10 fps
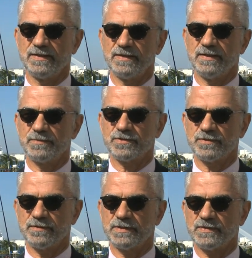I'm
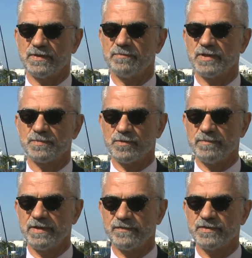sure it's much more
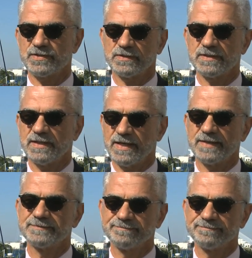beneficial today.